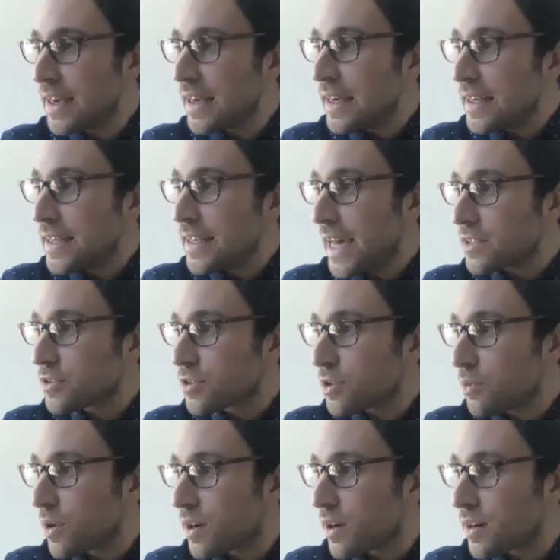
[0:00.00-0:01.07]
Yeah,
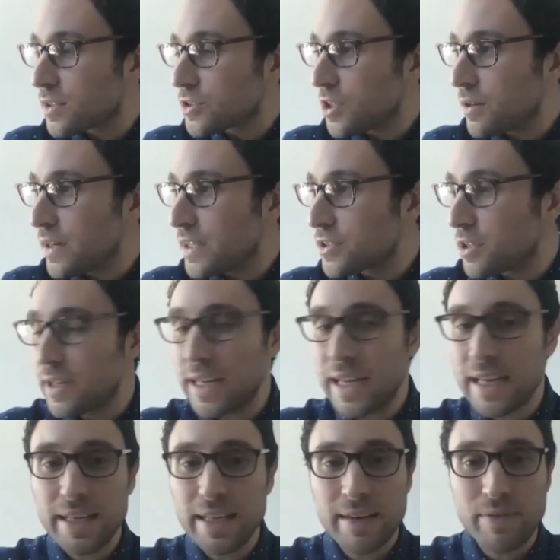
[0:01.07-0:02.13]
so in
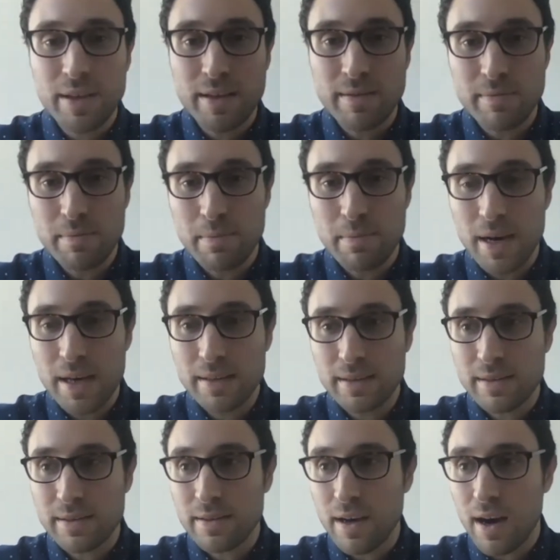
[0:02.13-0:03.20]
any given month,
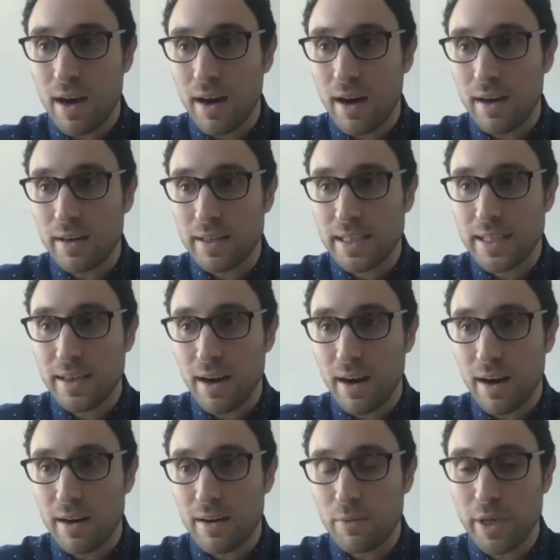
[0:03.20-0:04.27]
we
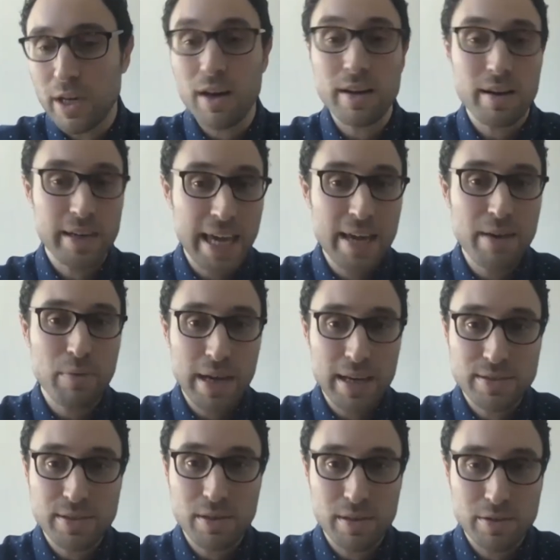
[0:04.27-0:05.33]
call it our gateway.
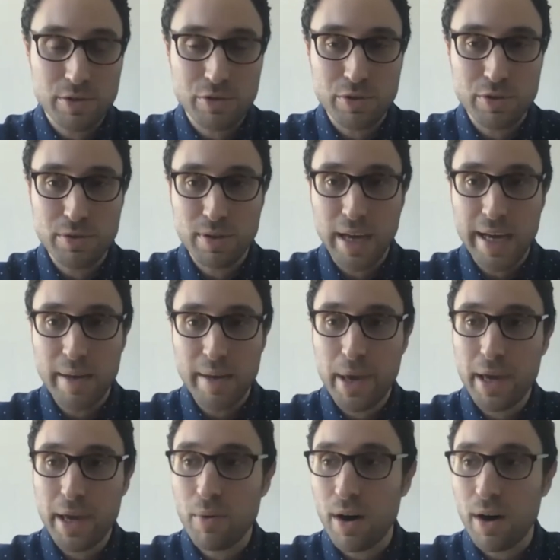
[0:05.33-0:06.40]
So the true kind of
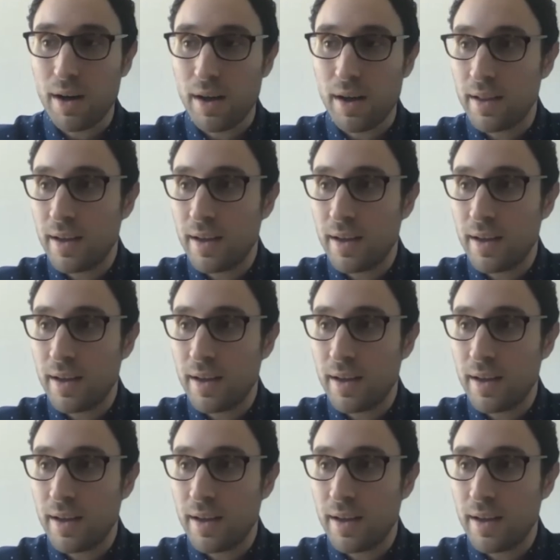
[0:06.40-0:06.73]
paywall,